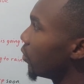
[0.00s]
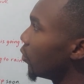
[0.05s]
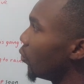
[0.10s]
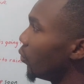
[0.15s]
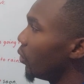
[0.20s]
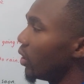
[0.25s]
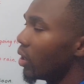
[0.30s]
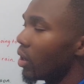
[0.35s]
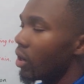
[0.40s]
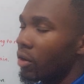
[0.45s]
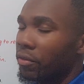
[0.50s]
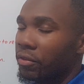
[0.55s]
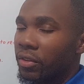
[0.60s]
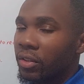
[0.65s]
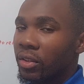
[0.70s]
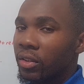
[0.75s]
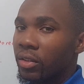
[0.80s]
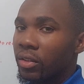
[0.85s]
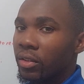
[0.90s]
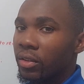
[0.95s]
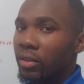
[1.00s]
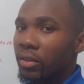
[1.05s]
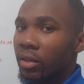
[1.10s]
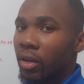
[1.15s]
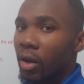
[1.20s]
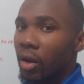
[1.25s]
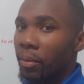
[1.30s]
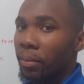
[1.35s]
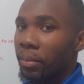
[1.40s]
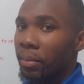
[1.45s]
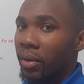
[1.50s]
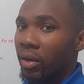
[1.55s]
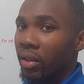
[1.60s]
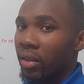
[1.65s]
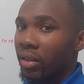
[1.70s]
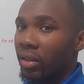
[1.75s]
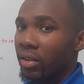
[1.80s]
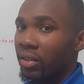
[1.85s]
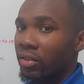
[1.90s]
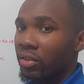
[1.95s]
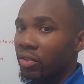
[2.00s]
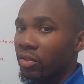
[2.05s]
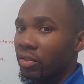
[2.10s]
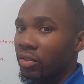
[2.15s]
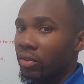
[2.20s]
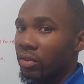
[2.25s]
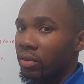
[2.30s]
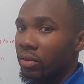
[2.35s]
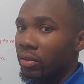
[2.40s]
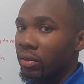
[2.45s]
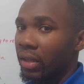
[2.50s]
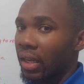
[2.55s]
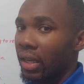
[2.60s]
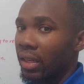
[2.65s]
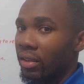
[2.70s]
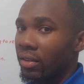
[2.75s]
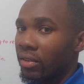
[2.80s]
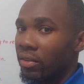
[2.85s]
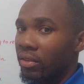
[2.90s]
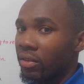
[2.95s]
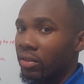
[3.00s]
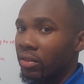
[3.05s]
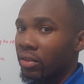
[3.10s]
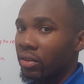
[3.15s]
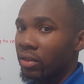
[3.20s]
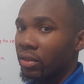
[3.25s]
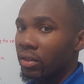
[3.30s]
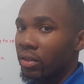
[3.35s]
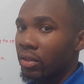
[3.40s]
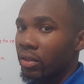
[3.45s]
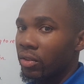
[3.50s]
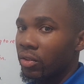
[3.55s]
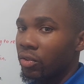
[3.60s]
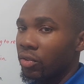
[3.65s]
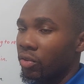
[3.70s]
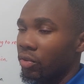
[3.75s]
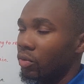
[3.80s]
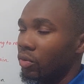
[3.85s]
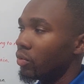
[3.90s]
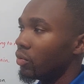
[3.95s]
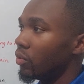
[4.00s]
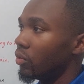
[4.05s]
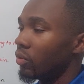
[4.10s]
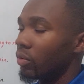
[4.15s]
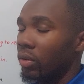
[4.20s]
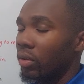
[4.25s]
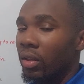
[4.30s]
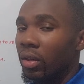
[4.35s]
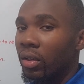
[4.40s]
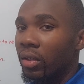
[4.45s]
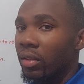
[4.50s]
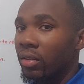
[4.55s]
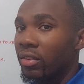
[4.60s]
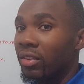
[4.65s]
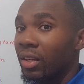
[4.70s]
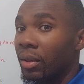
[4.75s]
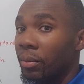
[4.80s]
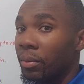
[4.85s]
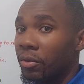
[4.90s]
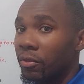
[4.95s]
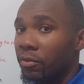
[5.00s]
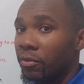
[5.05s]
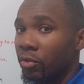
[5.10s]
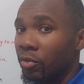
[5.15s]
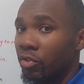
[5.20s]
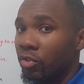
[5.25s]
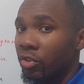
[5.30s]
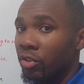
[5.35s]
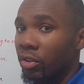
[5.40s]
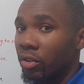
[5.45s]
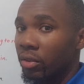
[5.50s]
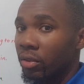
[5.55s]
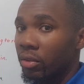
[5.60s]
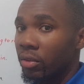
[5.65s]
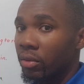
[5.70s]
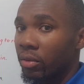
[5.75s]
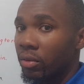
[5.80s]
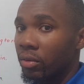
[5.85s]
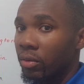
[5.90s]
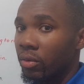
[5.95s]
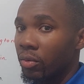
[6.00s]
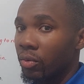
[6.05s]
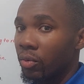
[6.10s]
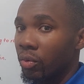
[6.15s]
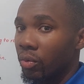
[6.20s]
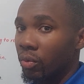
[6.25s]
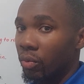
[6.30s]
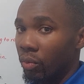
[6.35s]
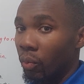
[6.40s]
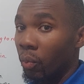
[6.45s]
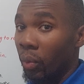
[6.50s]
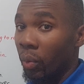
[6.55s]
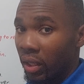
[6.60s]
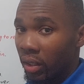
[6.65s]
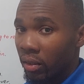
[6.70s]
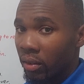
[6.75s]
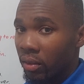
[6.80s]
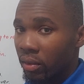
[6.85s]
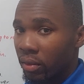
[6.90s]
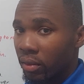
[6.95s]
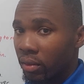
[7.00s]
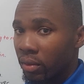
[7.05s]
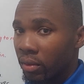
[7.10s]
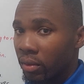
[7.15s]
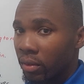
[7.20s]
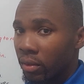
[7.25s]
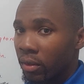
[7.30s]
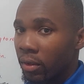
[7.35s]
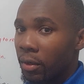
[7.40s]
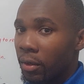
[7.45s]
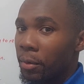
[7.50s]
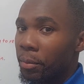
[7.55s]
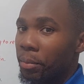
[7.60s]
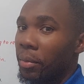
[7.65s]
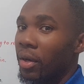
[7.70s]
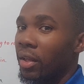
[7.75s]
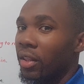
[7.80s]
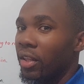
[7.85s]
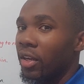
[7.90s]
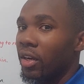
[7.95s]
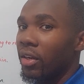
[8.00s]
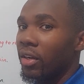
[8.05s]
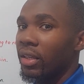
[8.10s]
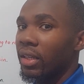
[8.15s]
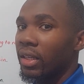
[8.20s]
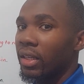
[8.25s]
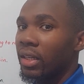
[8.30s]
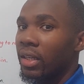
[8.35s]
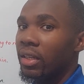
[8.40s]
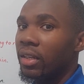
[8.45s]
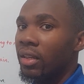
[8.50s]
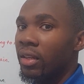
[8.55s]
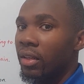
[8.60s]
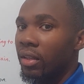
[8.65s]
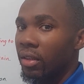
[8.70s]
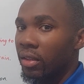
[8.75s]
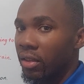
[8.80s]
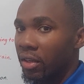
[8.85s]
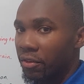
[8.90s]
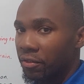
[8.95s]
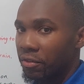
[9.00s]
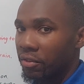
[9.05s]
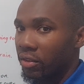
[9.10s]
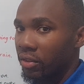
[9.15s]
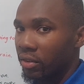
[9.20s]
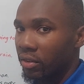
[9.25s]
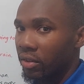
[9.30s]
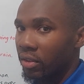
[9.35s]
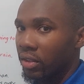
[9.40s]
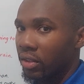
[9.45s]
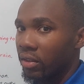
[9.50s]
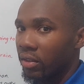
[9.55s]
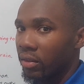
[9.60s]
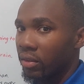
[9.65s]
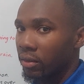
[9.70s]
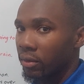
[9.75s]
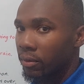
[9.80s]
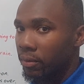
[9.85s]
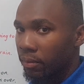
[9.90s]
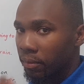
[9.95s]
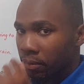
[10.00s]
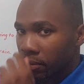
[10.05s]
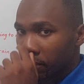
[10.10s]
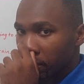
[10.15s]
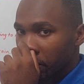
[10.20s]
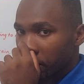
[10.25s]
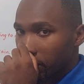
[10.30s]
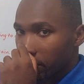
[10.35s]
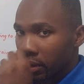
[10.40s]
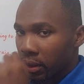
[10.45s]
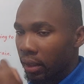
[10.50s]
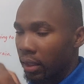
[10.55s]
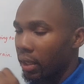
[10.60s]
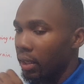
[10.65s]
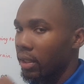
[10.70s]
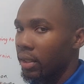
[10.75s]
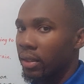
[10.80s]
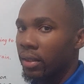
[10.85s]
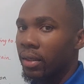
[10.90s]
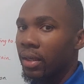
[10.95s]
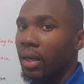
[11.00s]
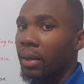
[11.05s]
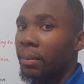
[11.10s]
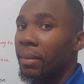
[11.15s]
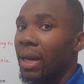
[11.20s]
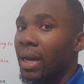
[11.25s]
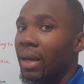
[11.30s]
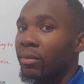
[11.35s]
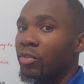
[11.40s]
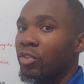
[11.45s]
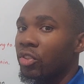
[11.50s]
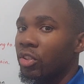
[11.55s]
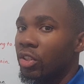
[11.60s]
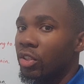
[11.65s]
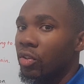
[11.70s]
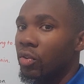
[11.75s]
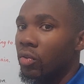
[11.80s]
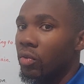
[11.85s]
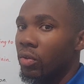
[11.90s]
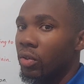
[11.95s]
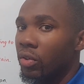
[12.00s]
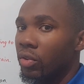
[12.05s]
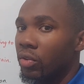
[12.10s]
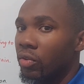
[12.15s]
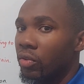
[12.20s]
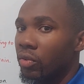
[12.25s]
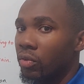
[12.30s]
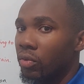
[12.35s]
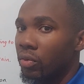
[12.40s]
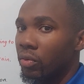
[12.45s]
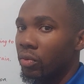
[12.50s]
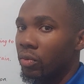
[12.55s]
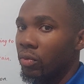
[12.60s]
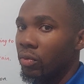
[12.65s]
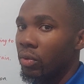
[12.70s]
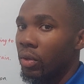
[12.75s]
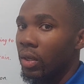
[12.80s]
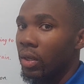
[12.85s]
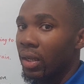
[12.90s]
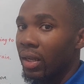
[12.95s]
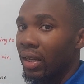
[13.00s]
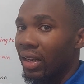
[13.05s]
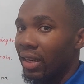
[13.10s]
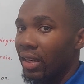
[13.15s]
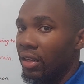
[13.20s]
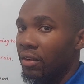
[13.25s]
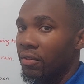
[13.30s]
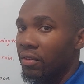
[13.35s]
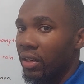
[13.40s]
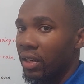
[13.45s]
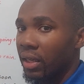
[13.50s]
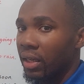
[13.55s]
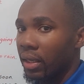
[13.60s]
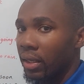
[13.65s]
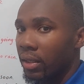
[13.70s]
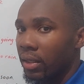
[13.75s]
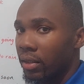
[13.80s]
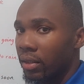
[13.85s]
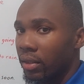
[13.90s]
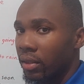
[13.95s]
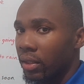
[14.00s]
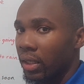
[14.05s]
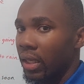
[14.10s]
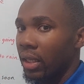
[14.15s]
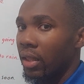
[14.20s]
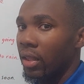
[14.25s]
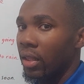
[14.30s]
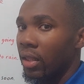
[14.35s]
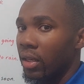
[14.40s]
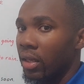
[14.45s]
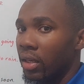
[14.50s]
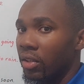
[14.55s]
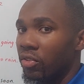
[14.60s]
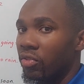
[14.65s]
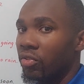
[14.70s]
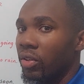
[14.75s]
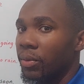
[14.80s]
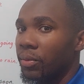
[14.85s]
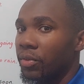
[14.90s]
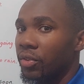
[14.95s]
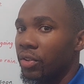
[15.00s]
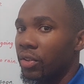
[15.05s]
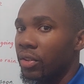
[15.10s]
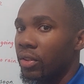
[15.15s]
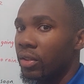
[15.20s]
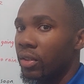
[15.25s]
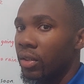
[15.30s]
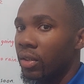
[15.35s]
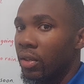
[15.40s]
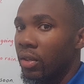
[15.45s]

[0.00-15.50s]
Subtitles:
We often compare this tense to the simple future will, but there are key differences, and I'm actually going to leave a link in the description